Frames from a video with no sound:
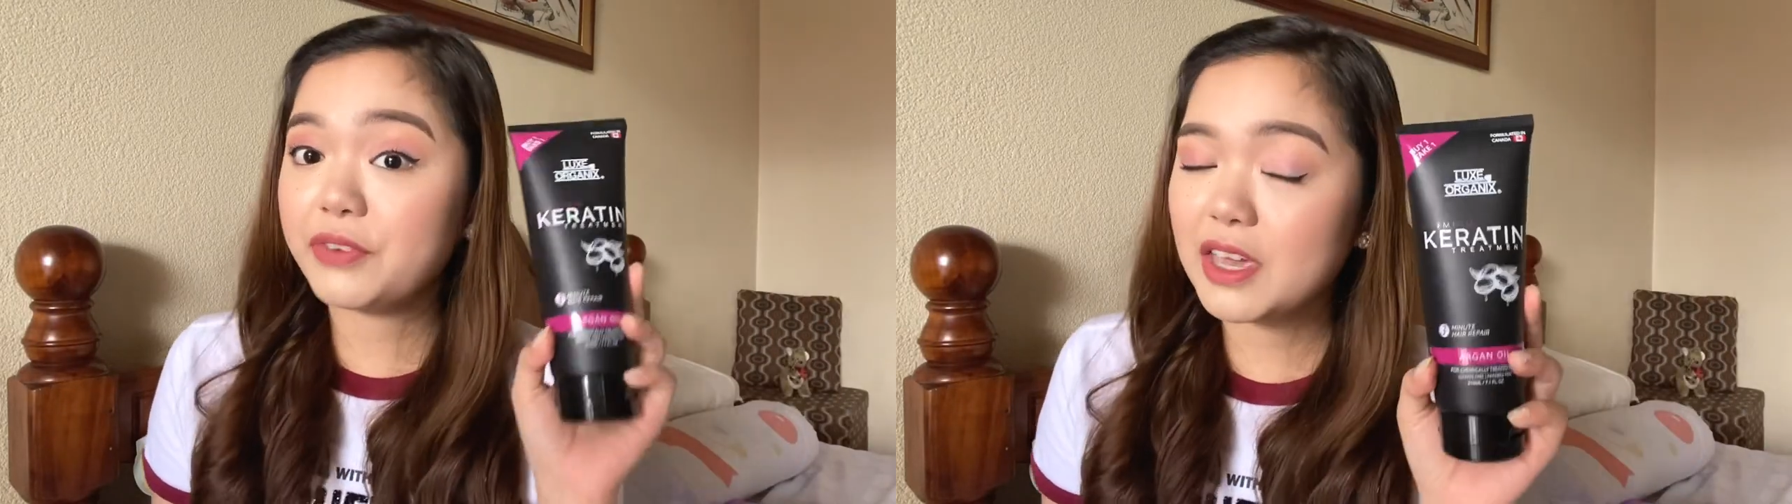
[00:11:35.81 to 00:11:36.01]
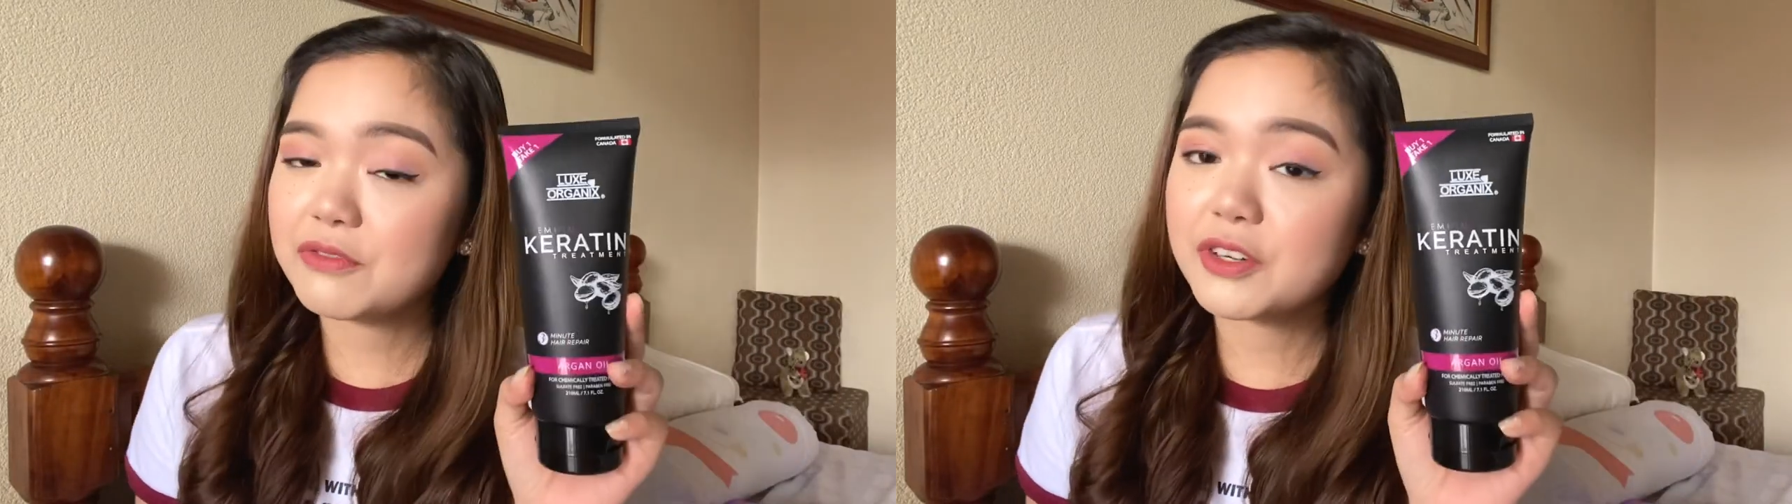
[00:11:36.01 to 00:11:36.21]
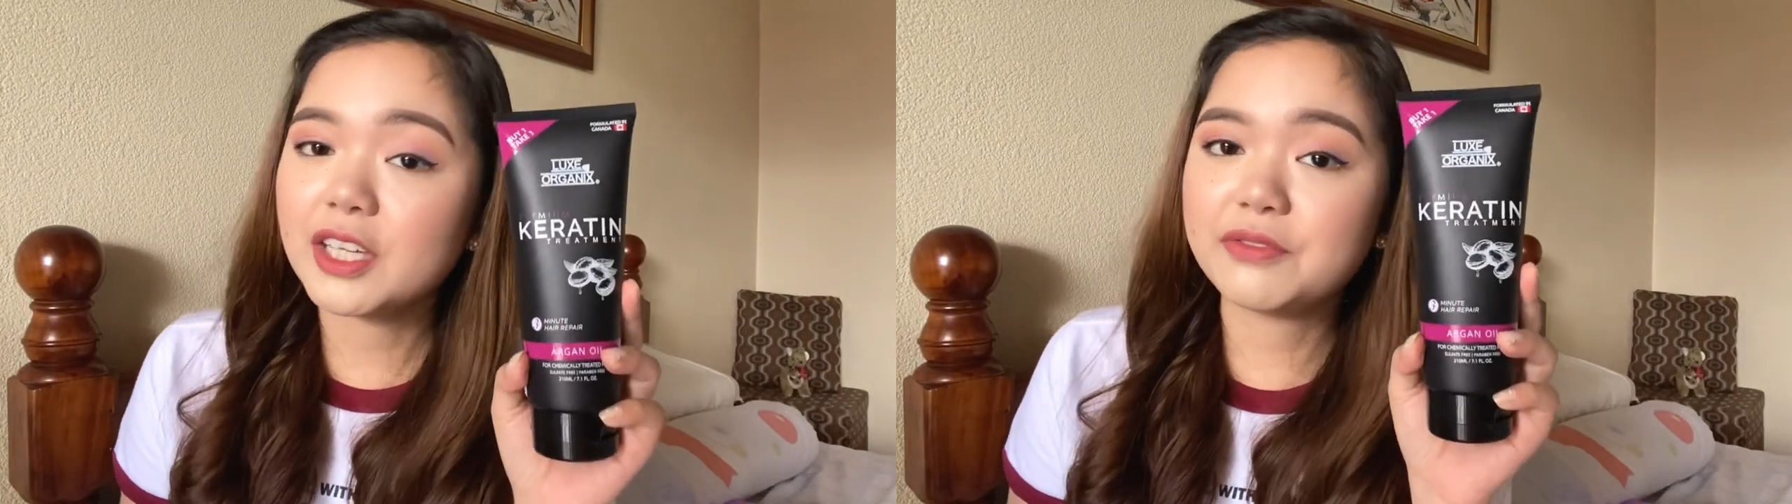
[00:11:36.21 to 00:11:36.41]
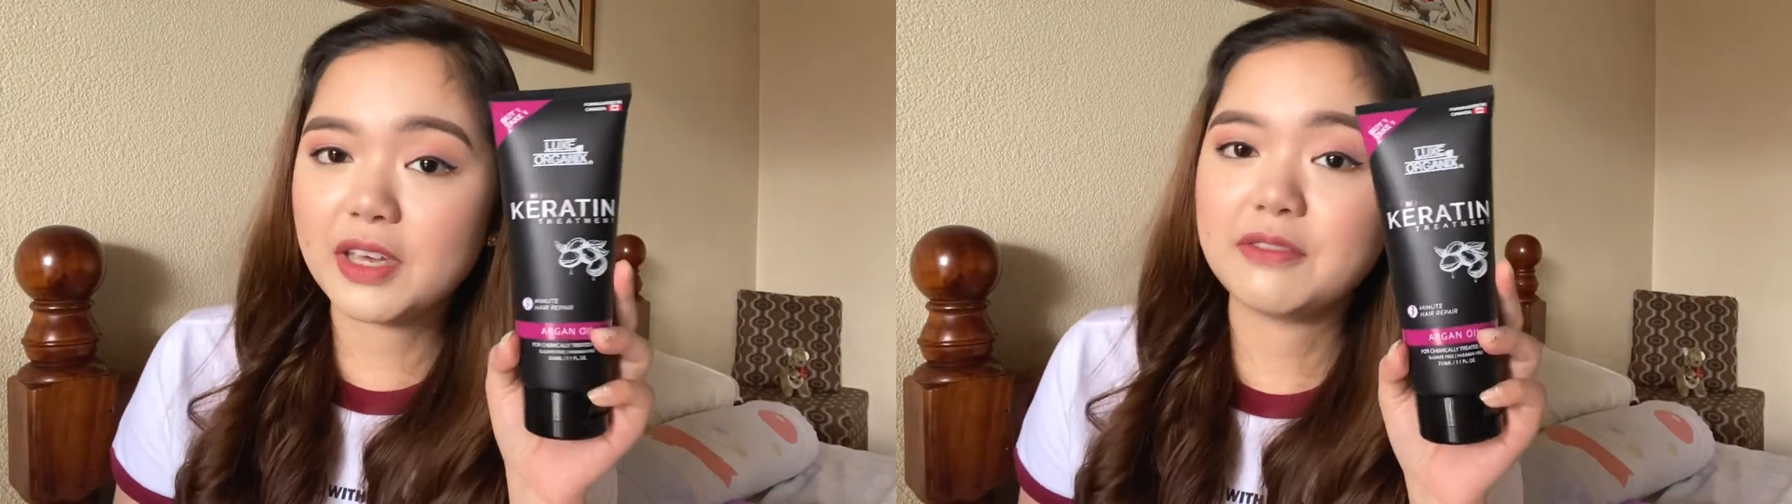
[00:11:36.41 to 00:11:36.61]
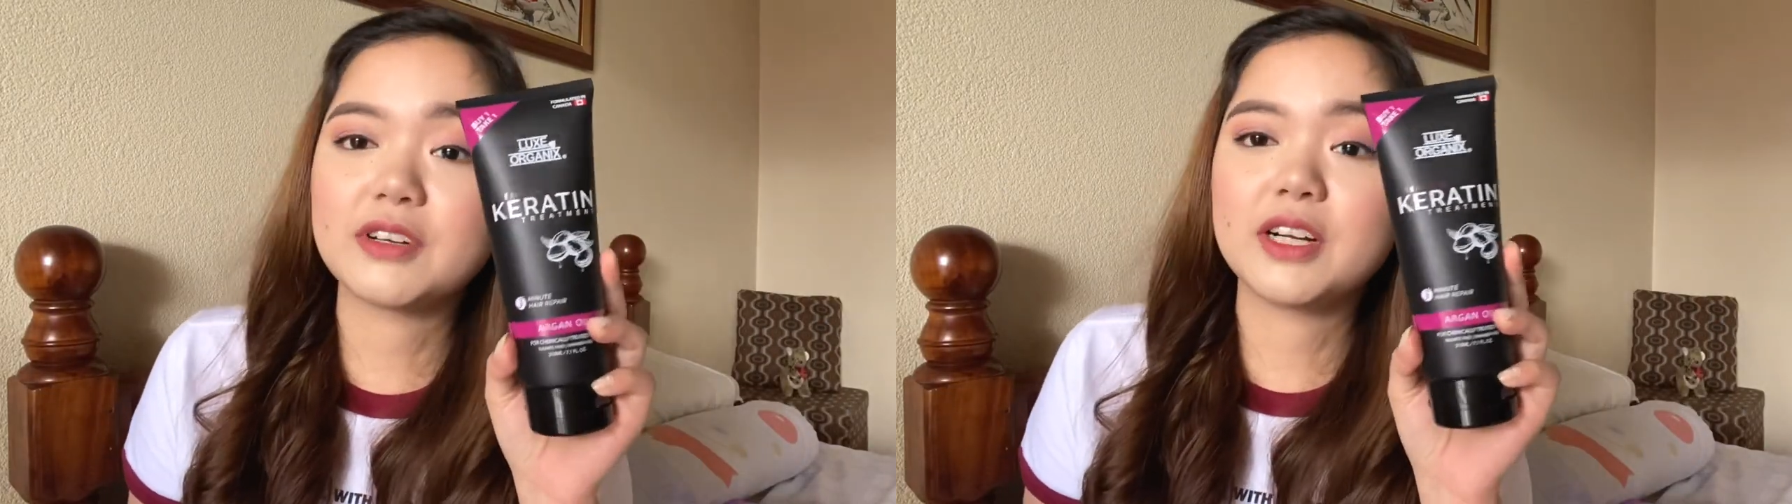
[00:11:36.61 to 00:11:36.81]

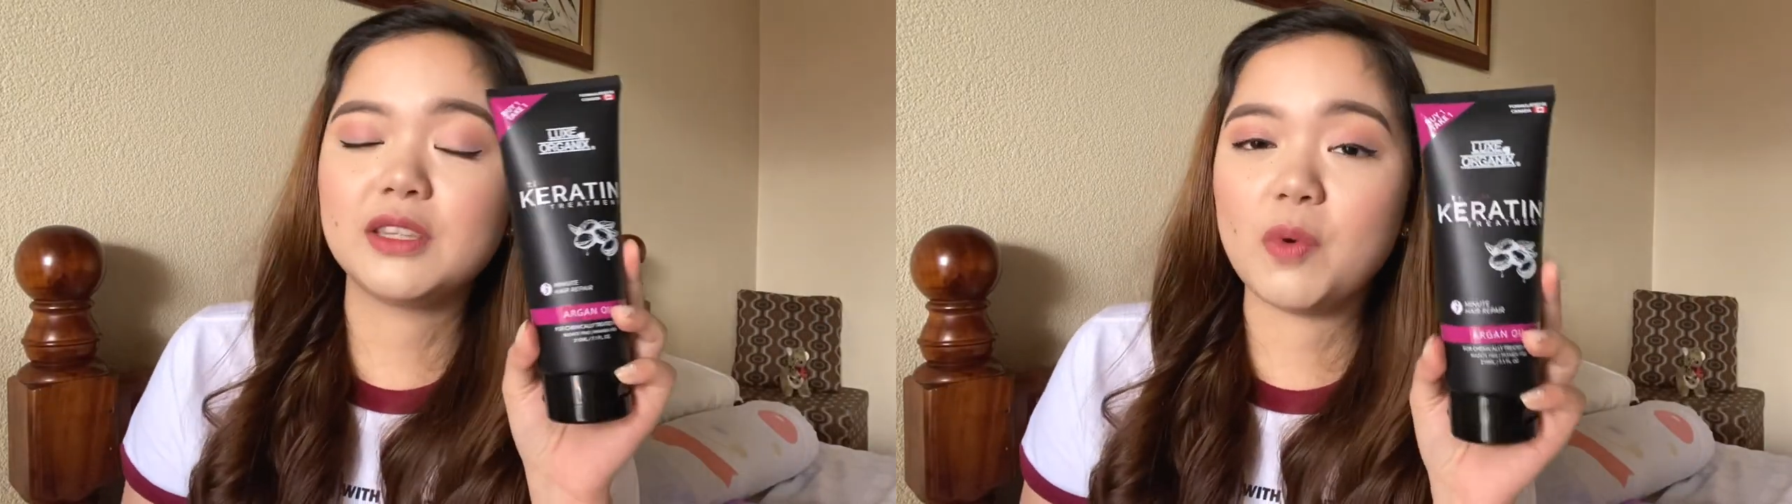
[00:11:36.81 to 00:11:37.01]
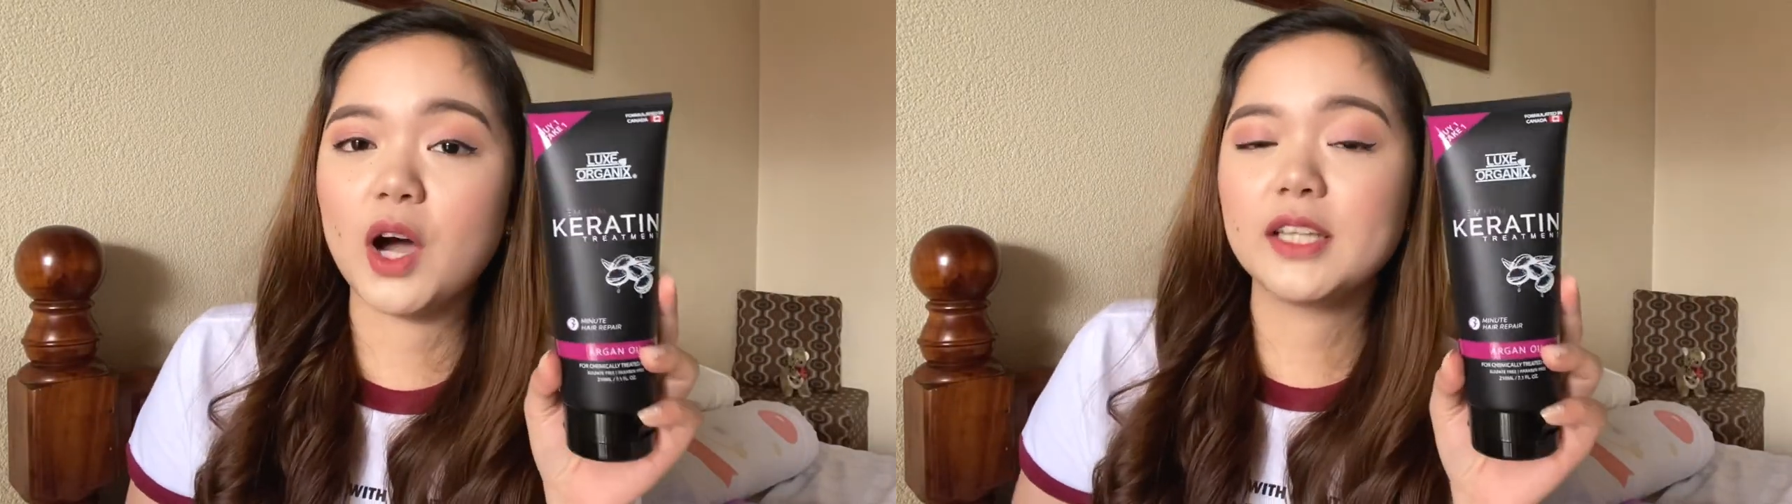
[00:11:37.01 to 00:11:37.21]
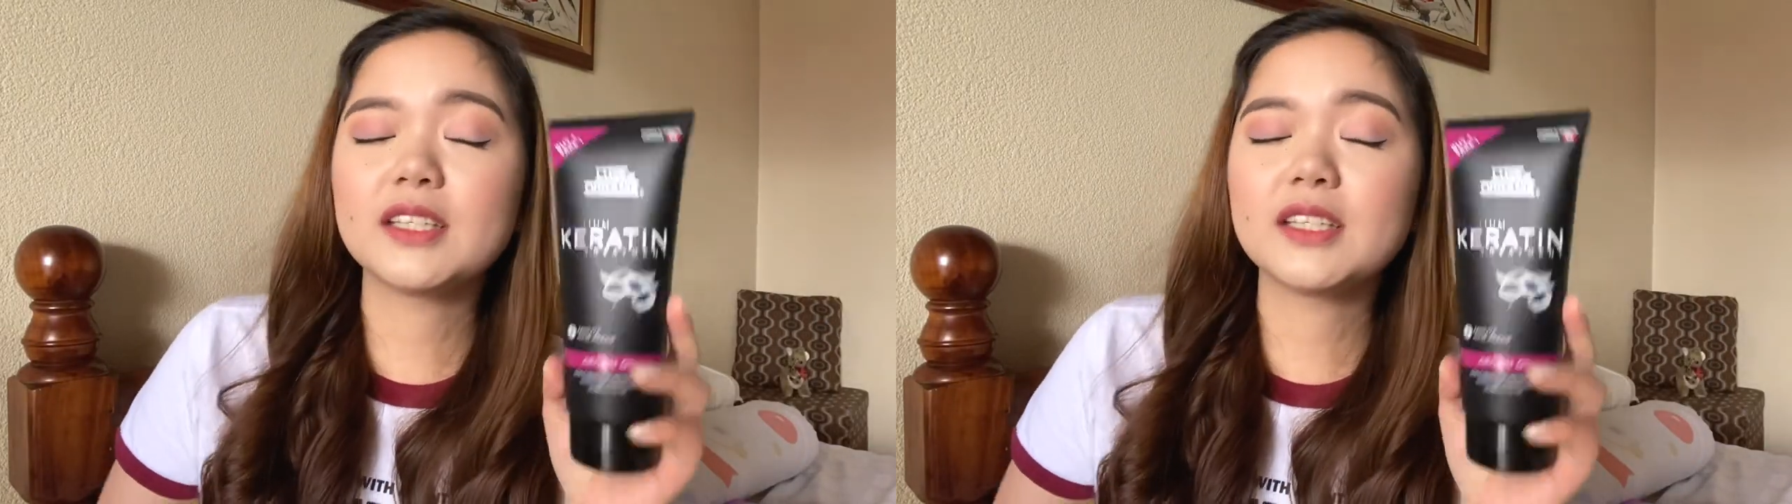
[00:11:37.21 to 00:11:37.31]
favorite one.